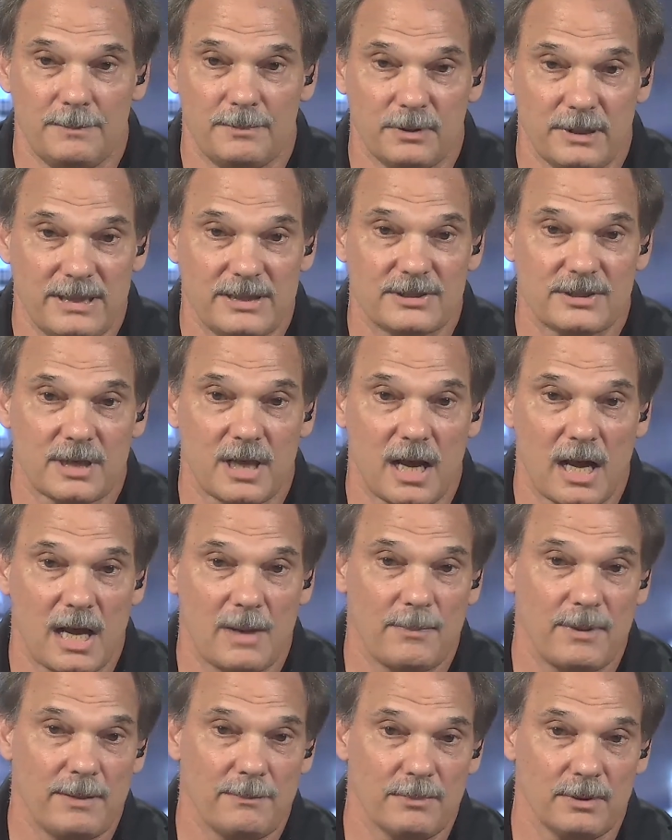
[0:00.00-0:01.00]
please
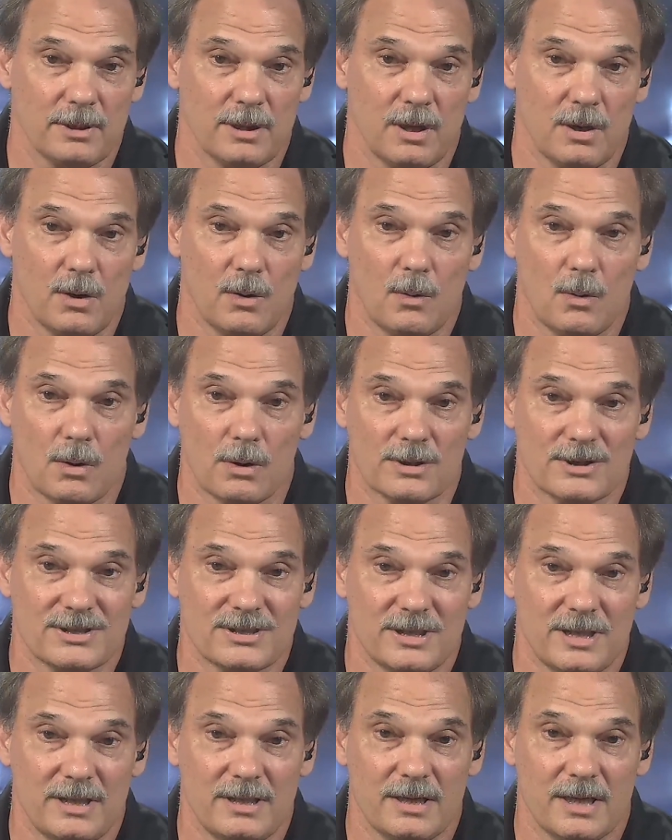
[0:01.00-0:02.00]
comment below or
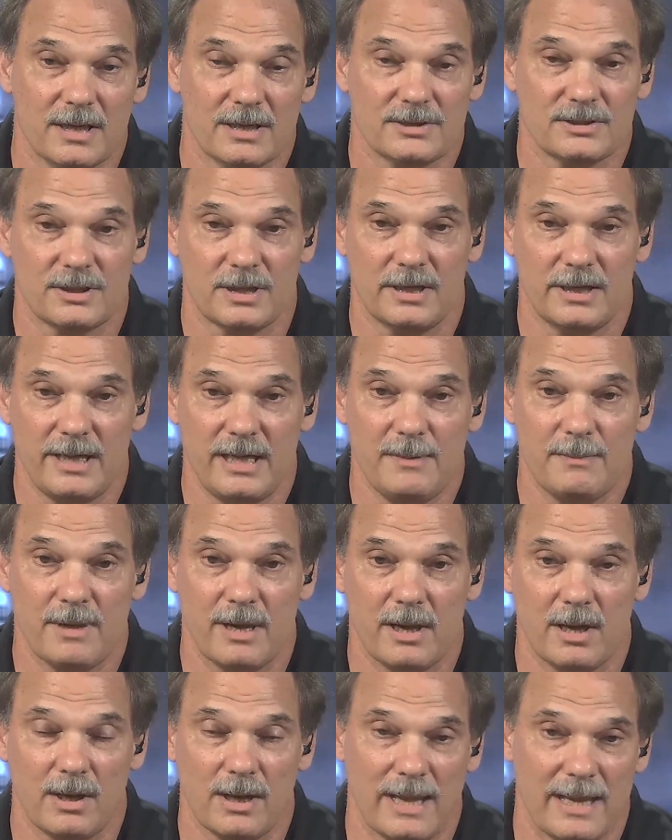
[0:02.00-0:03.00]
send us an email